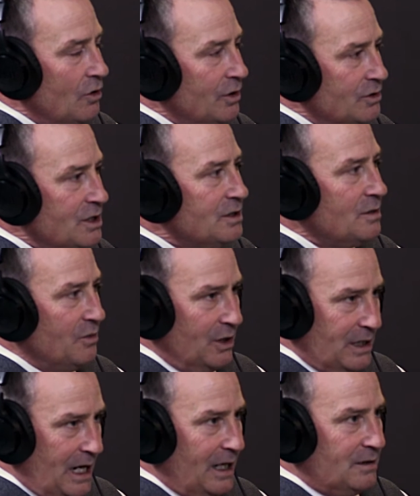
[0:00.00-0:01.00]
the
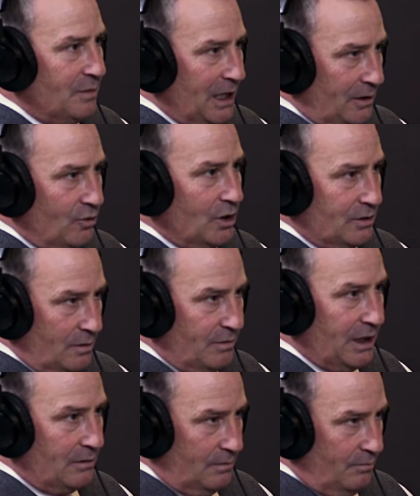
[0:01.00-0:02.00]
discipline aspect was a
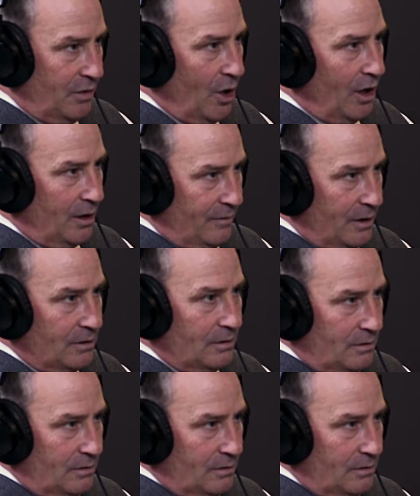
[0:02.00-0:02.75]
big part of it.